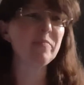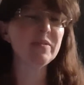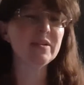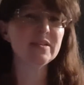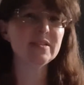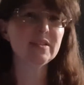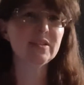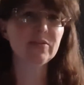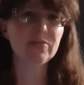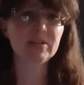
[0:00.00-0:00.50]

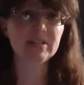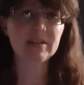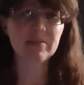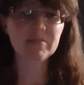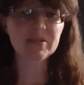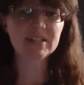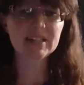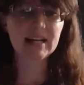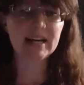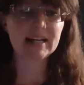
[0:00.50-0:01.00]
also, it's
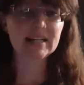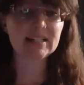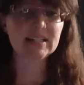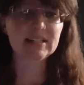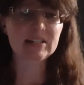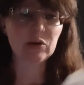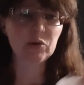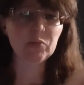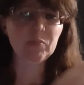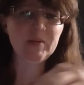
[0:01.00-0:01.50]
almost like
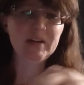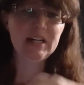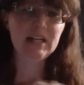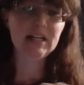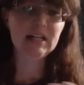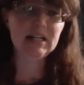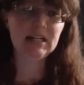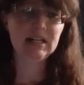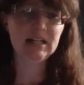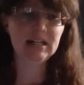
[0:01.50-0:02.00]

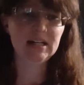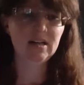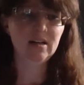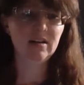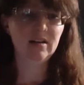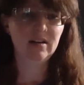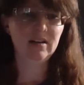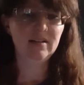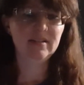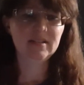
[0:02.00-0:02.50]
soapy.
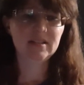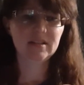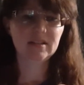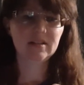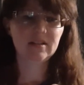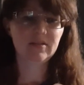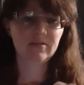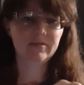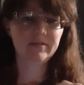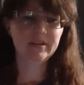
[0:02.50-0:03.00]

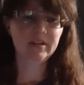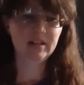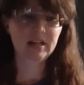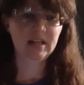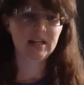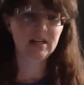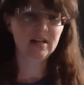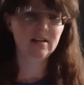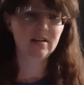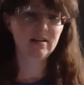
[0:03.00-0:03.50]
It's a
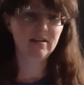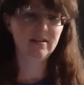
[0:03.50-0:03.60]
really